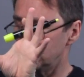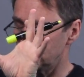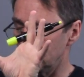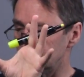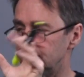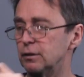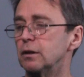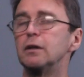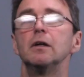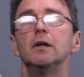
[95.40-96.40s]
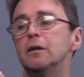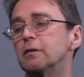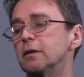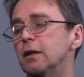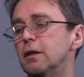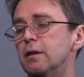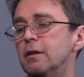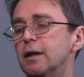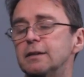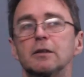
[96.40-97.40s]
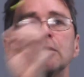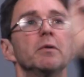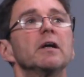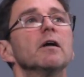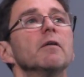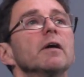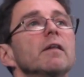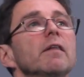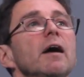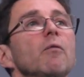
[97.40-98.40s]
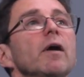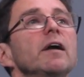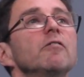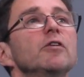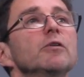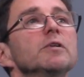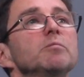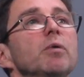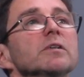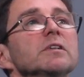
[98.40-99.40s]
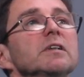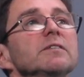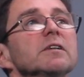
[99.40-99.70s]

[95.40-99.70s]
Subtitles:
transferred. Right? That's going to be going that way if u is positive,